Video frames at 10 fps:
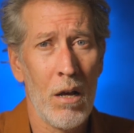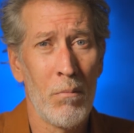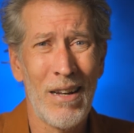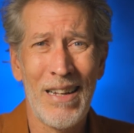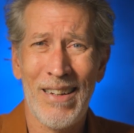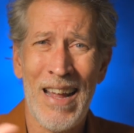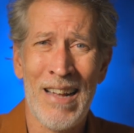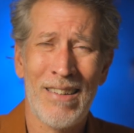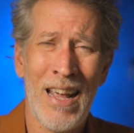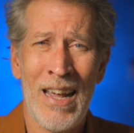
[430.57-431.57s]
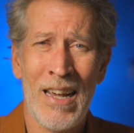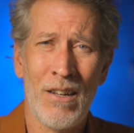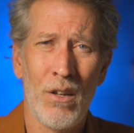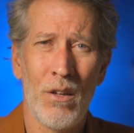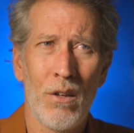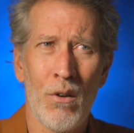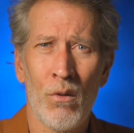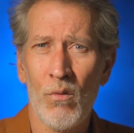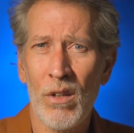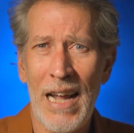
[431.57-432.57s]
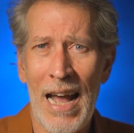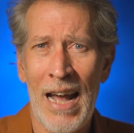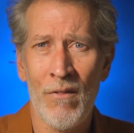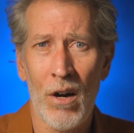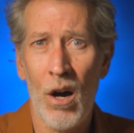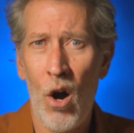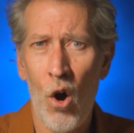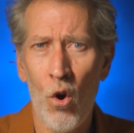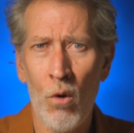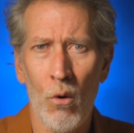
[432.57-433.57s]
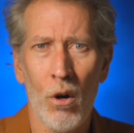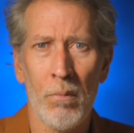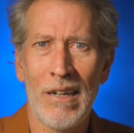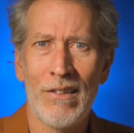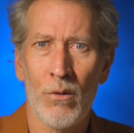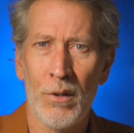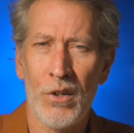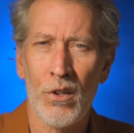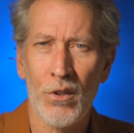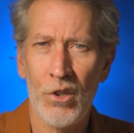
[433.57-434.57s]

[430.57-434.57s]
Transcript: But in the Cascade, you don't really have a home or a place to return